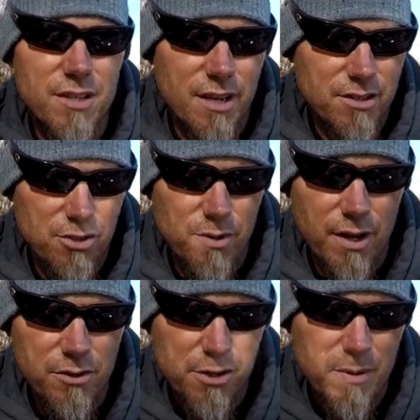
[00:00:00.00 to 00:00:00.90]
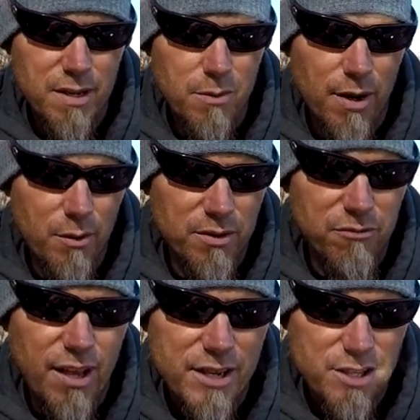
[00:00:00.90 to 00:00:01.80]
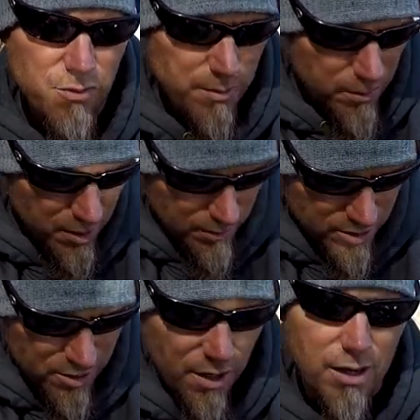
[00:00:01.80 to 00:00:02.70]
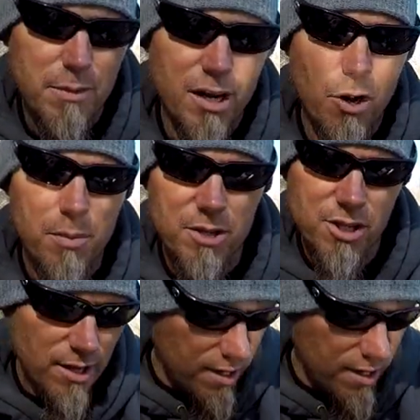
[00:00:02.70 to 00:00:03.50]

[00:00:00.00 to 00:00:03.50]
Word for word: Texas rig underspin like with the flashy swimmer, but I'm just talking about open jig